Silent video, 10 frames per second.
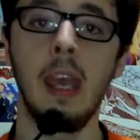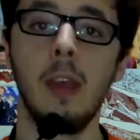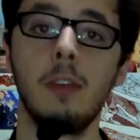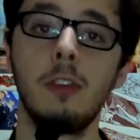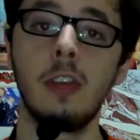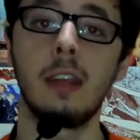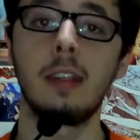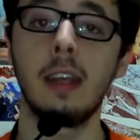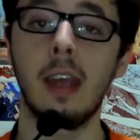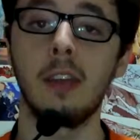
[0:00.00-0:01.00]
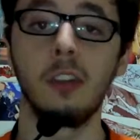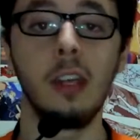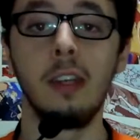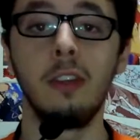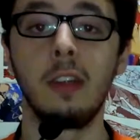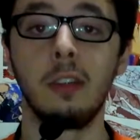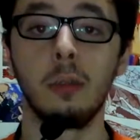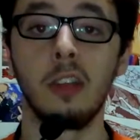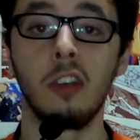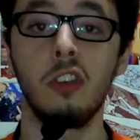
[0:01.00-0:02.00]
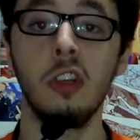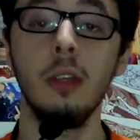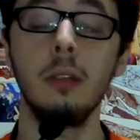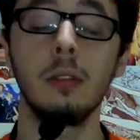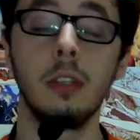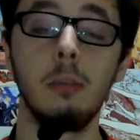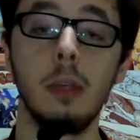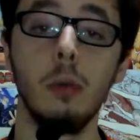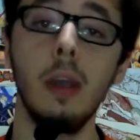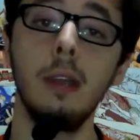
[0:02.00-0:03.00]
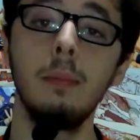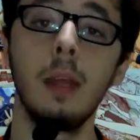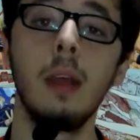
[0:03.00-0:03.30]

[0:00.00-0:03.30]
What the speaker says: If you said kick-ass ladies that don't take shit, you'd be right,